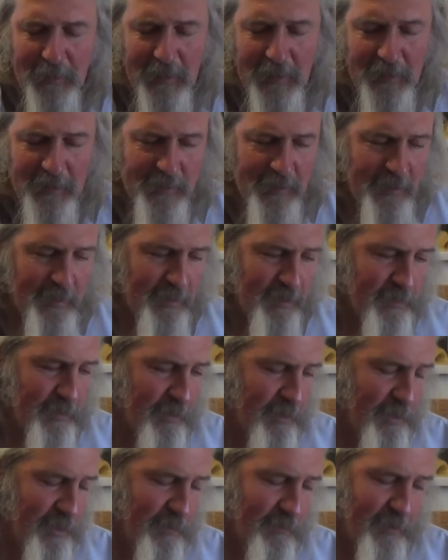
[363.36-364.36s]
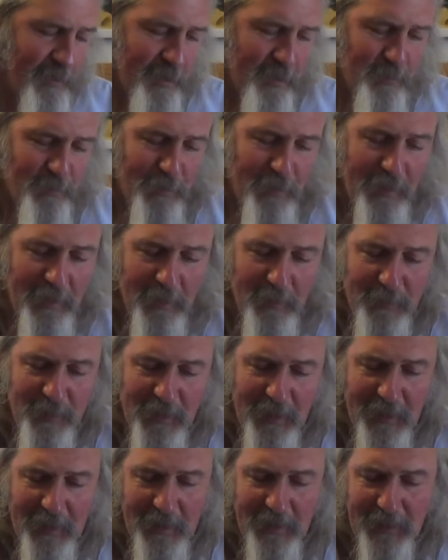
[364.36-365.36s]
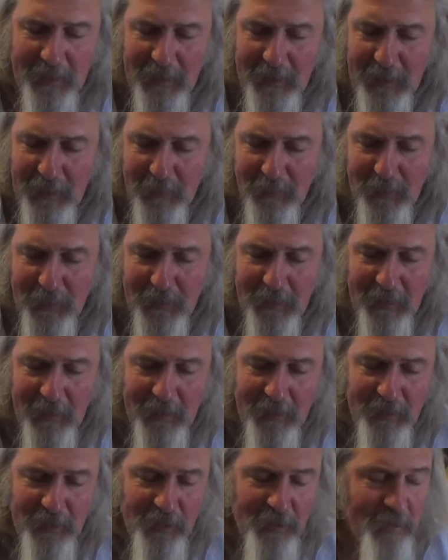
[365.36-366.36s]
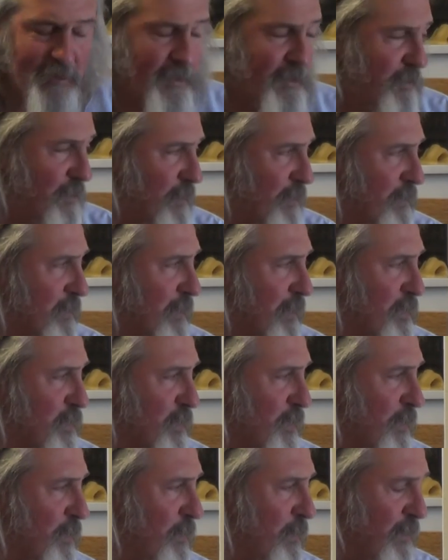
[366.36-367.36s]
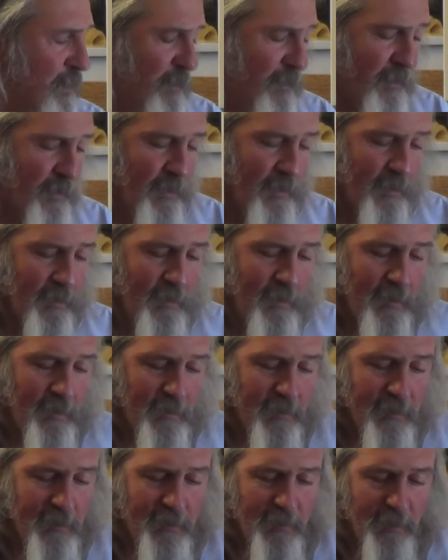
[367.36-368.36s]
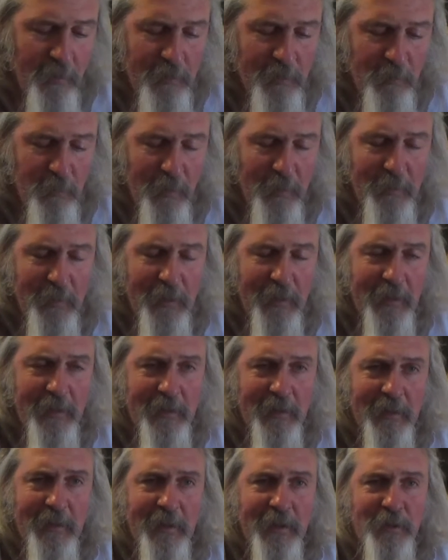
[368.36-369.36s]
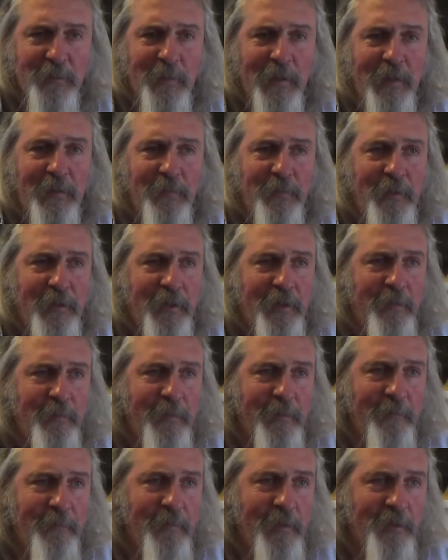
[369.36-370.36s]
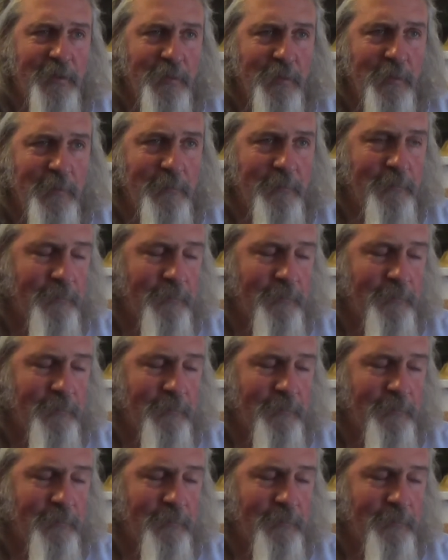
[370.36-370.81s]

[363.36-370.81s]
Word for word: nonsense, I R S problems, I didn't care about it. I just did a Thursday show to talk to women to get their kids back from the government. That's all.